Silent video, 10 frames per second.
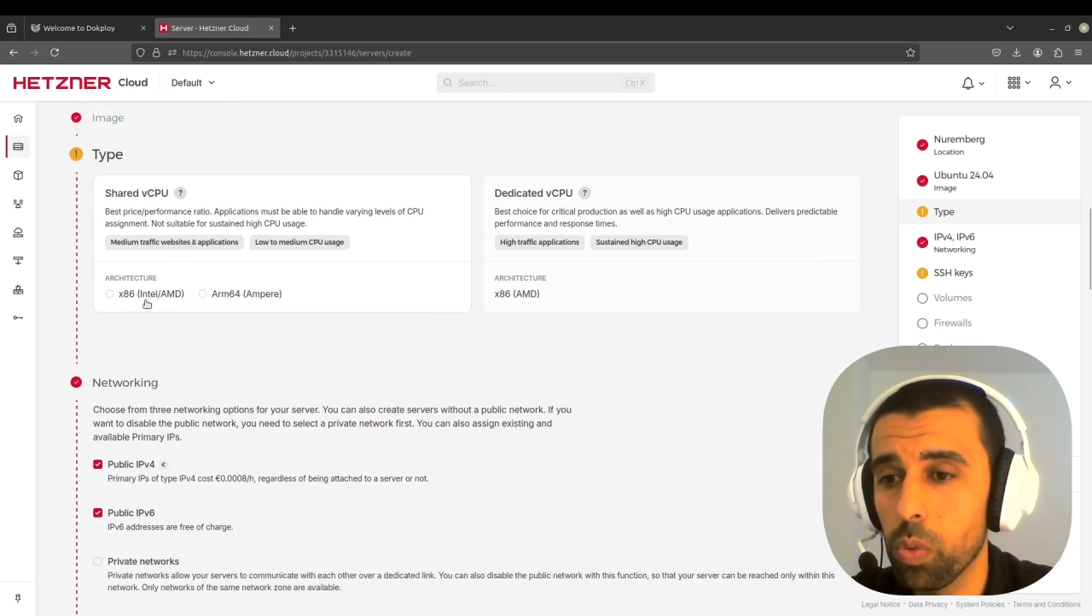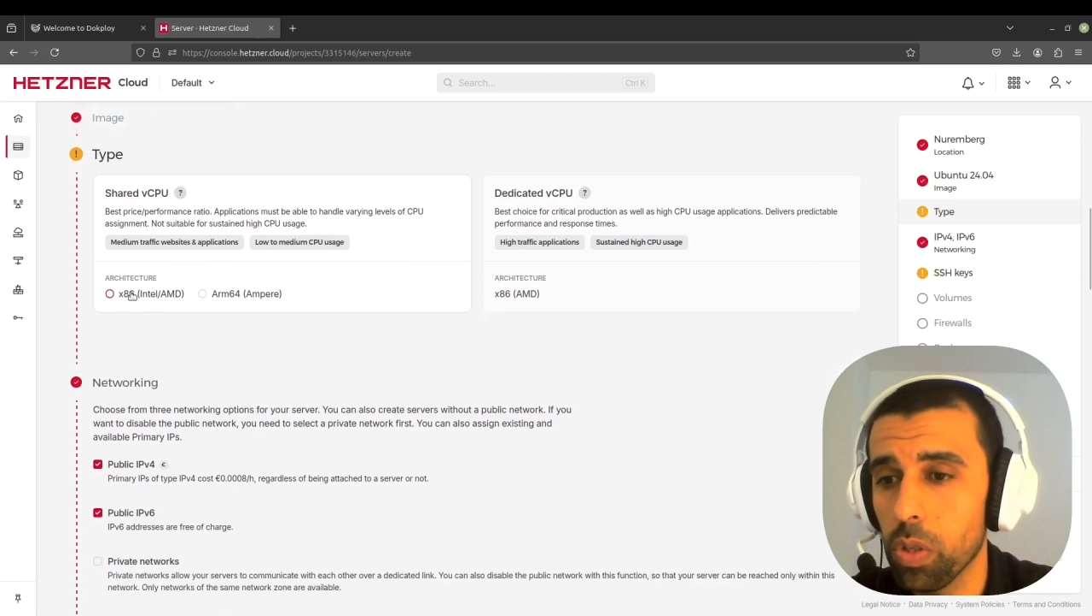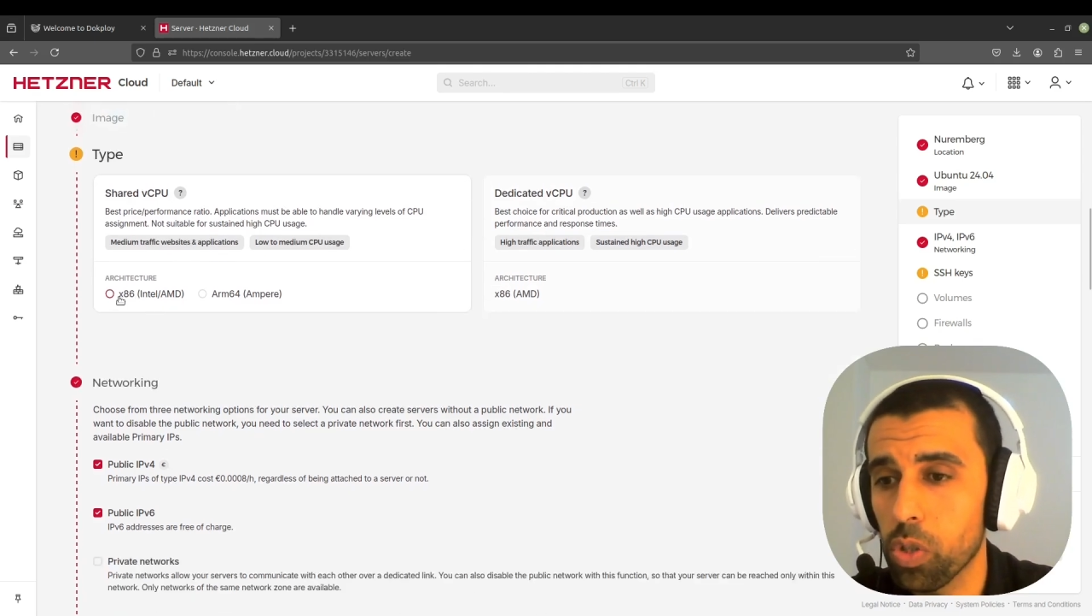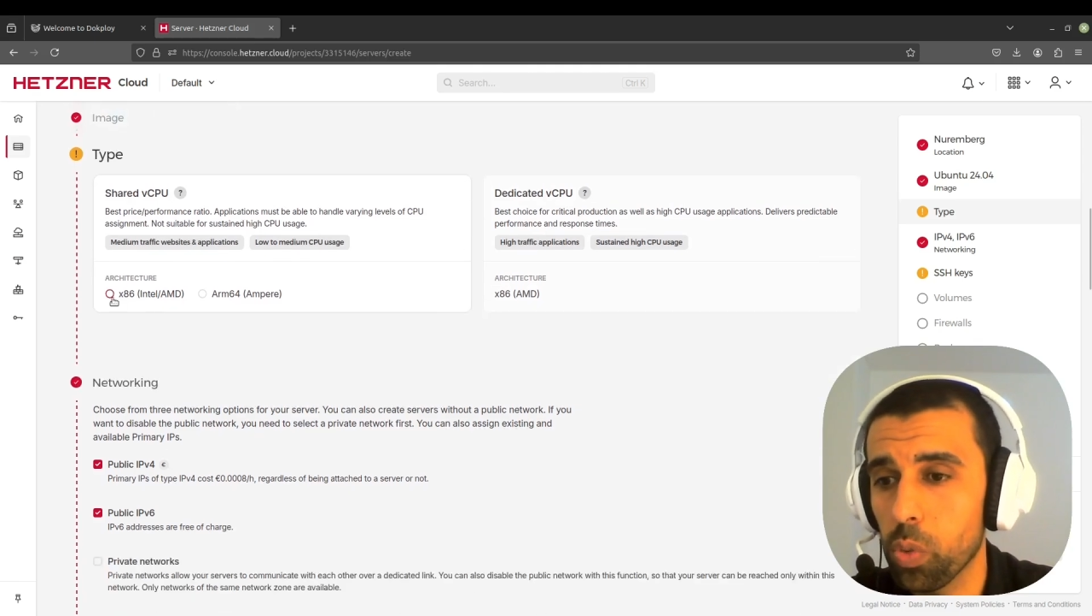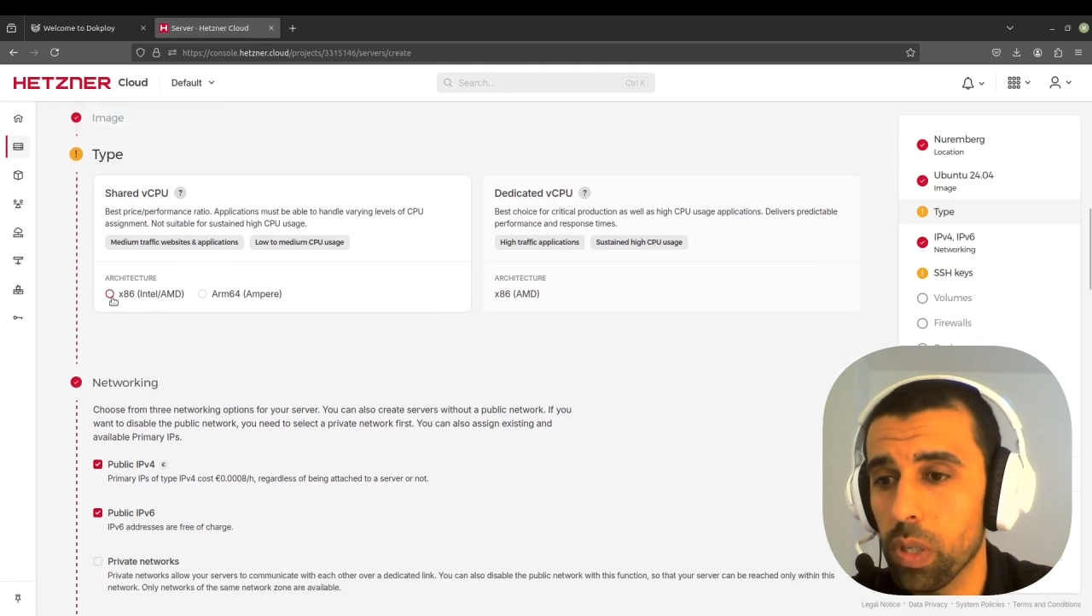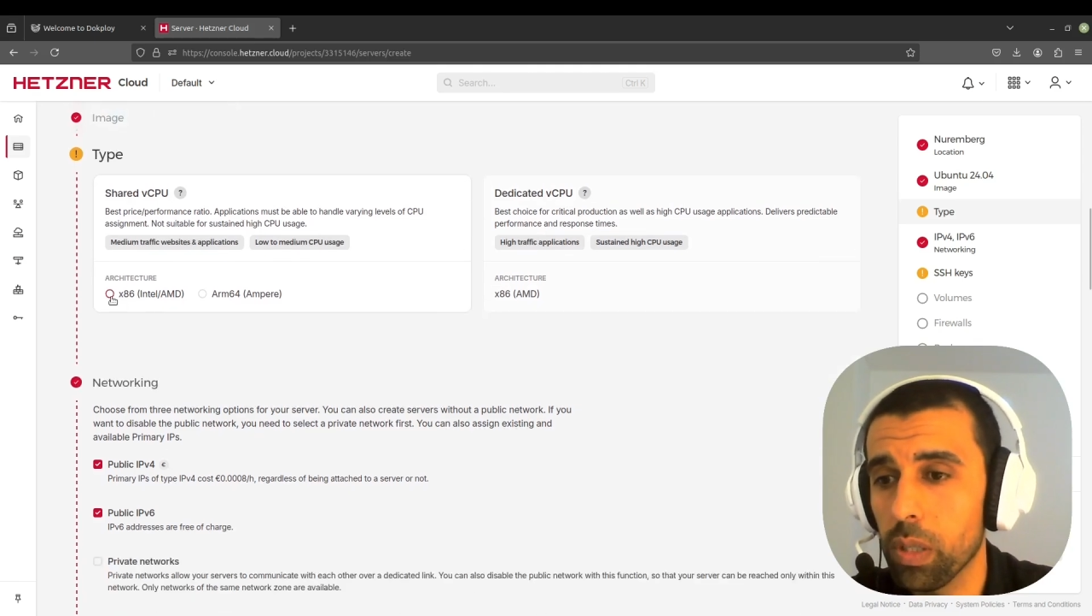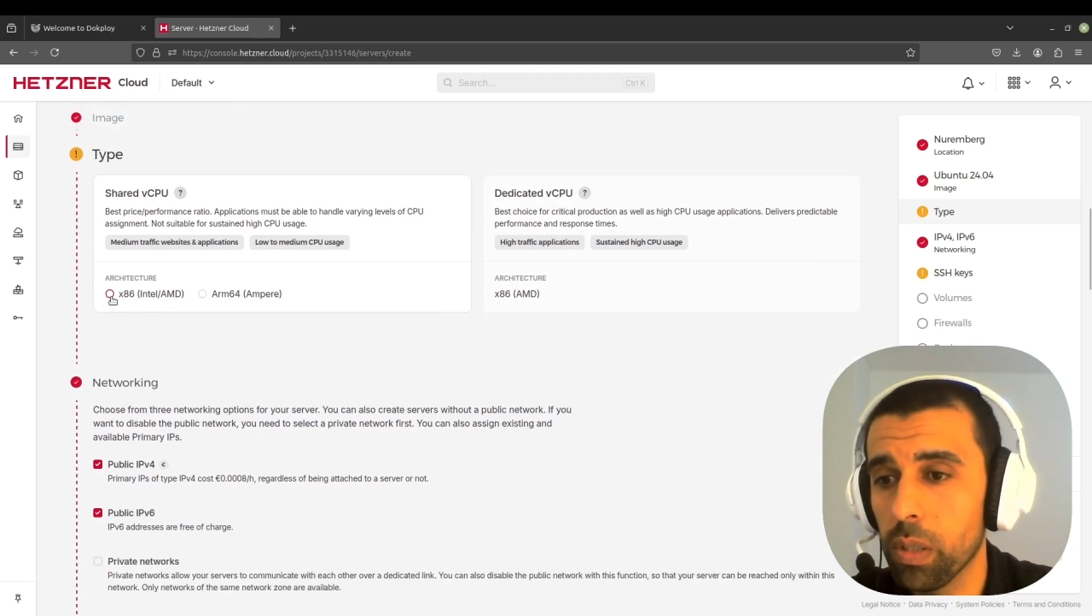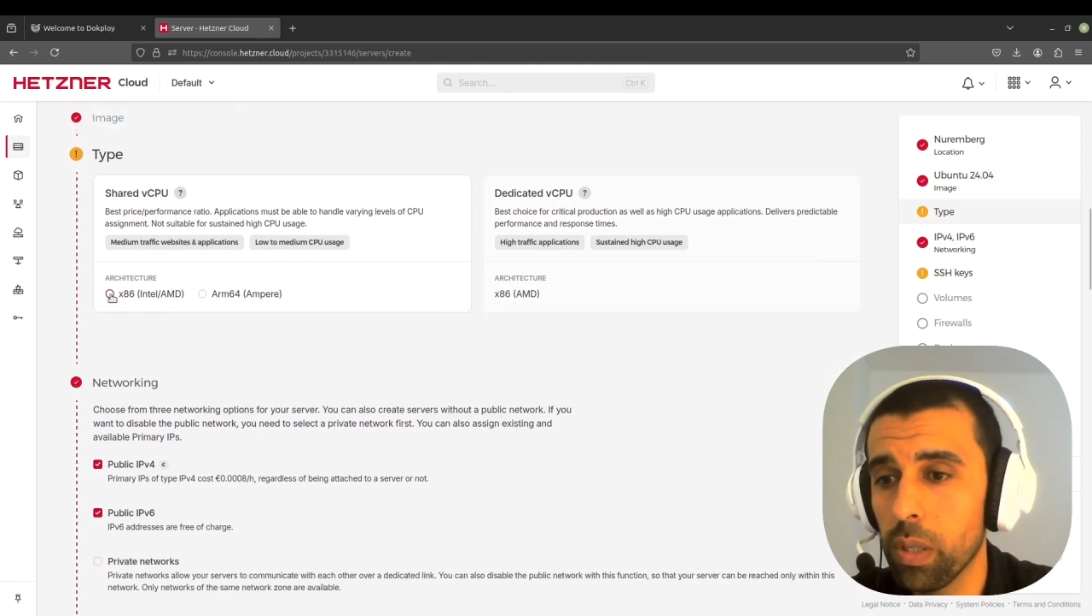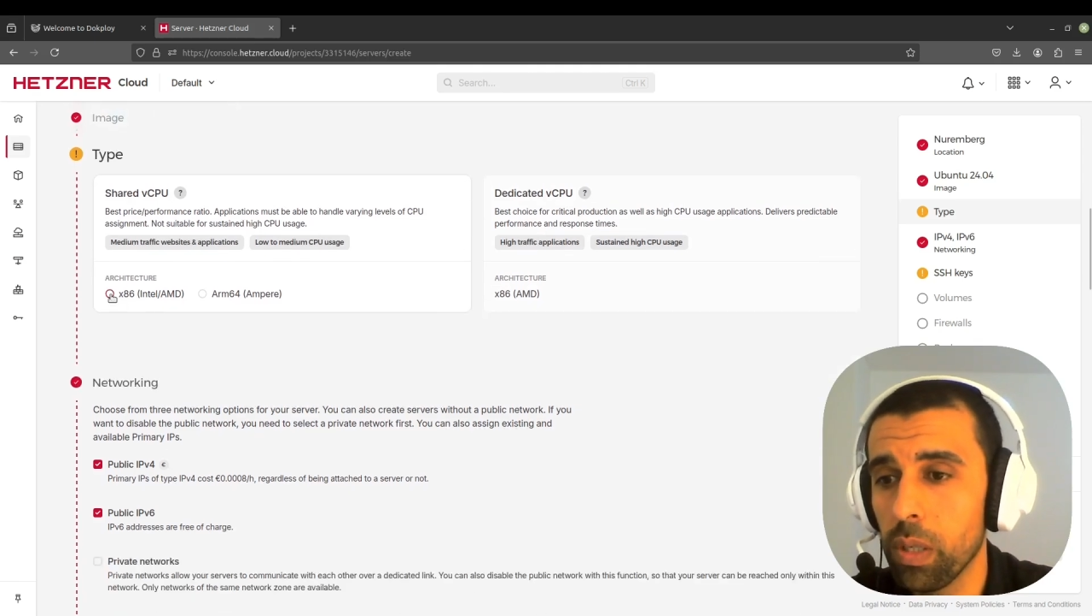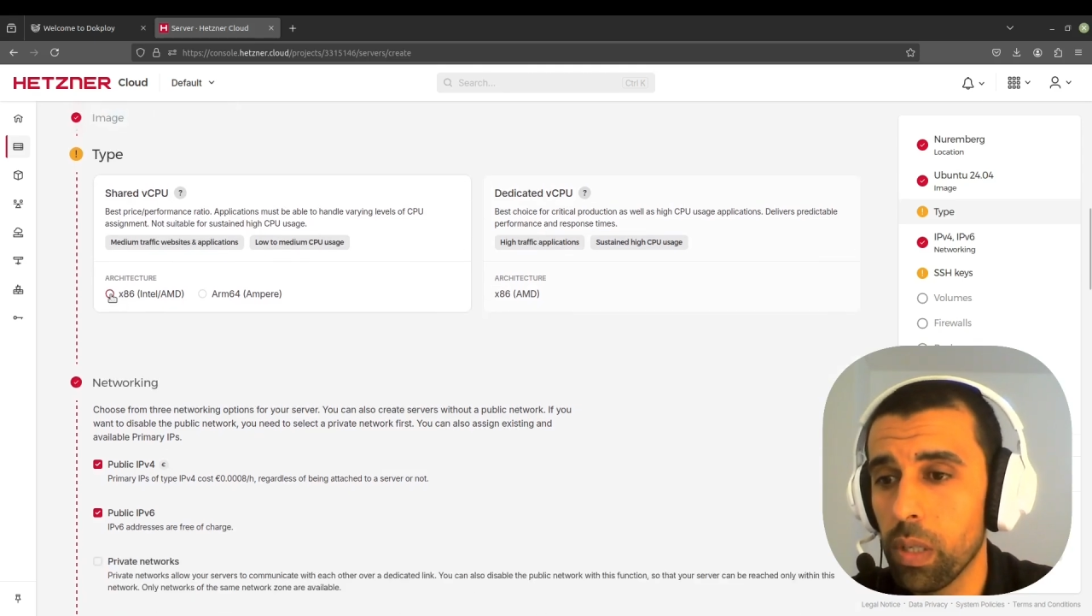works
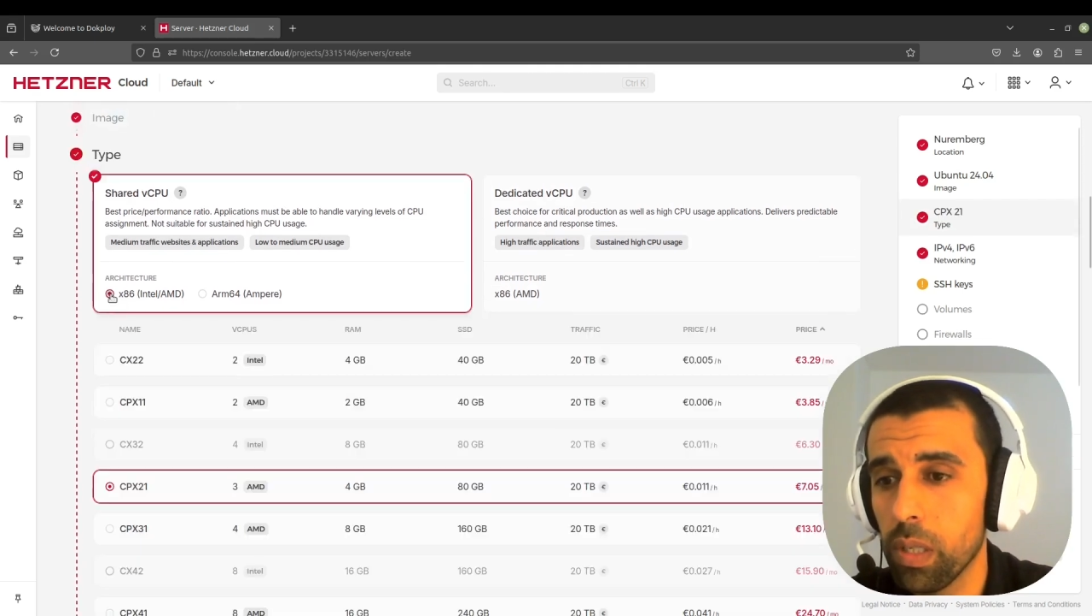well.